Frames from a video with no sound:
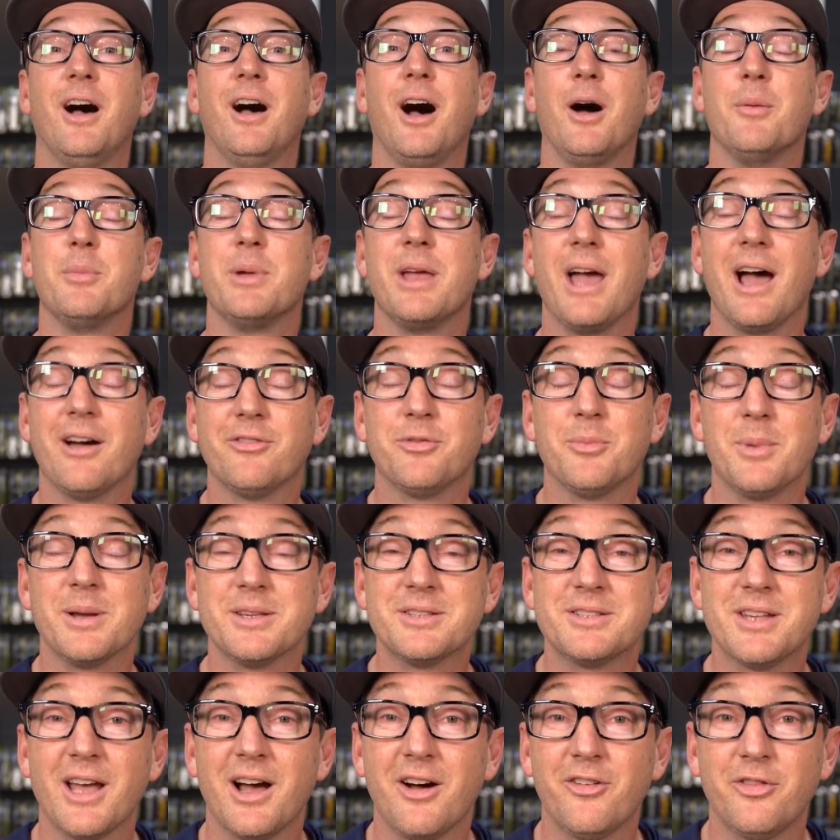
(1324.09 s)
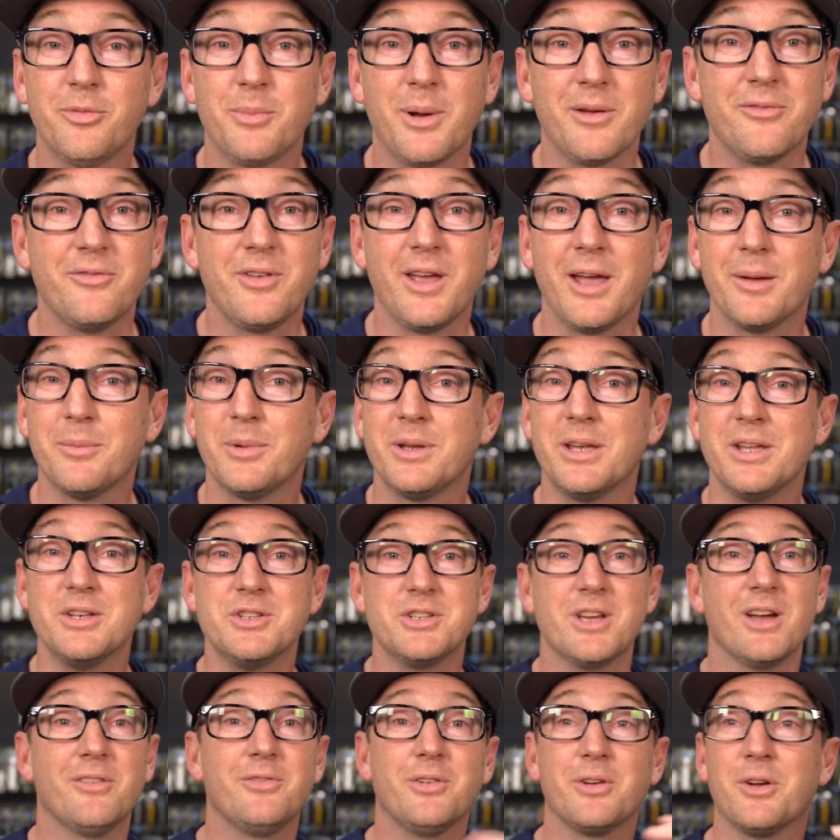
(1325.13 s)
on behalf of myself, my family, and
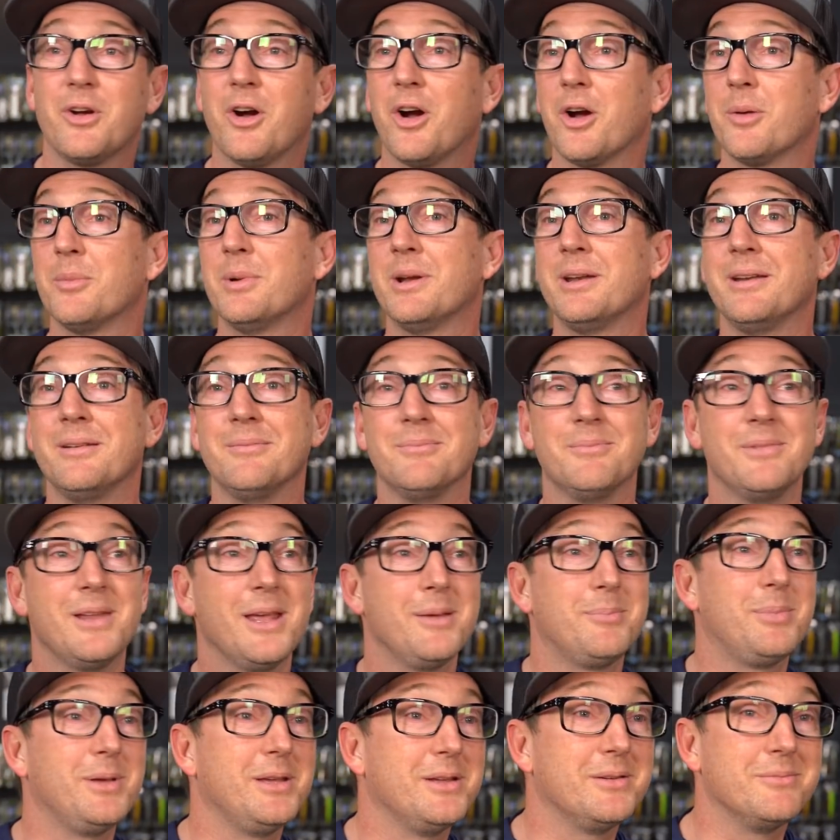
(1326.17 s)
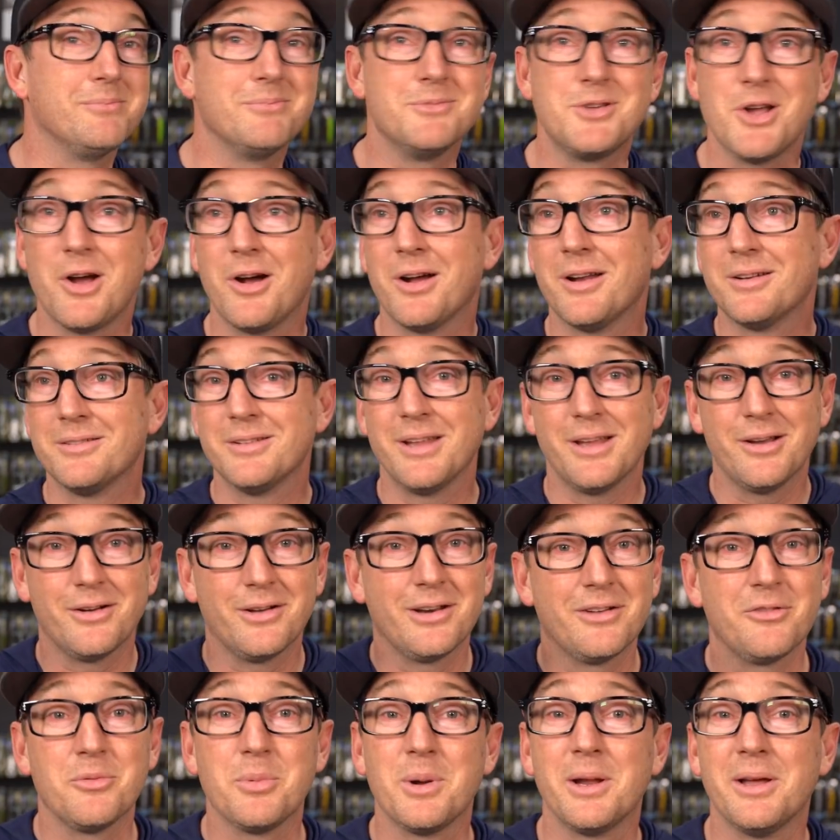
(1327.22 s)
Jeff and Carmen and Hippie and John, Dale,
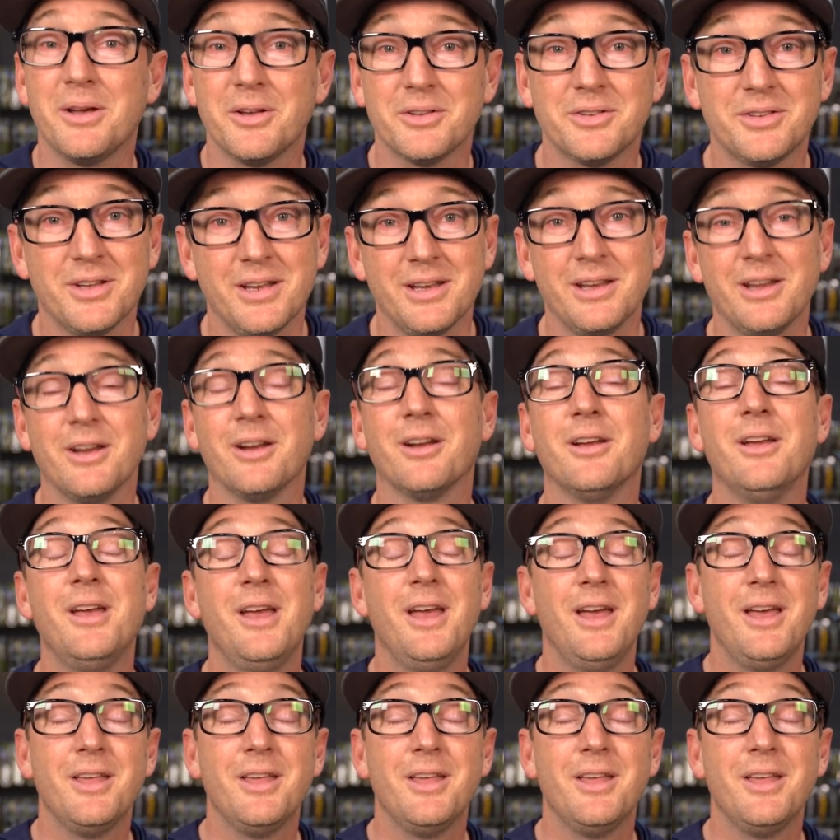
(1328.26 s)
and everybody else in here,